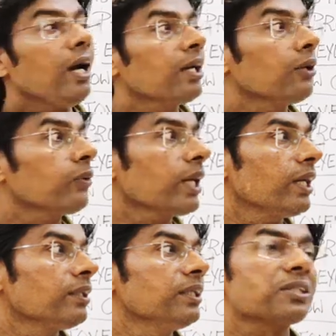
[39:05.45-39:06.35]
I look
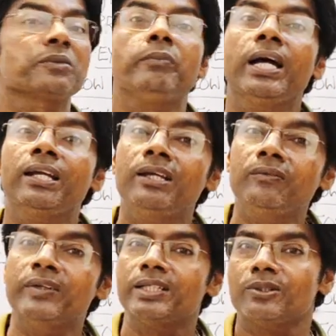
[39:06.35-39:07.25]
at the
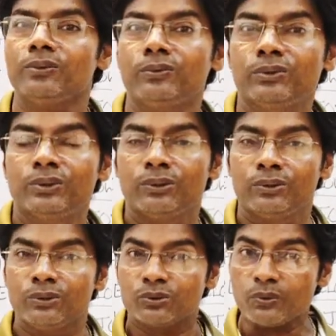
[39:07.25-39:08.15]
smiling window.
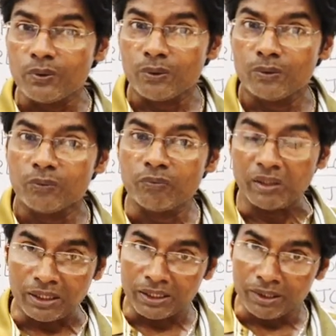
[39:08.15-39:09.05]
So,
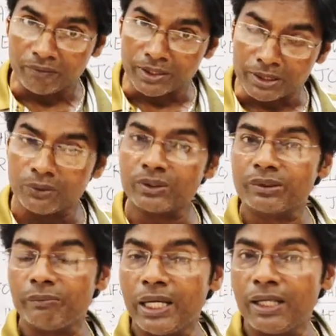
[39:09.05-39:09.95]
will the window
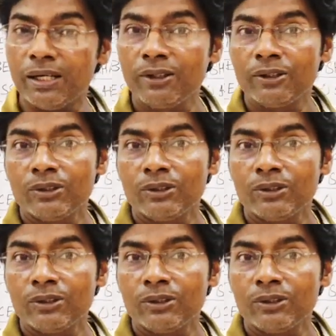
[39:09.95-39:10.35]
smile?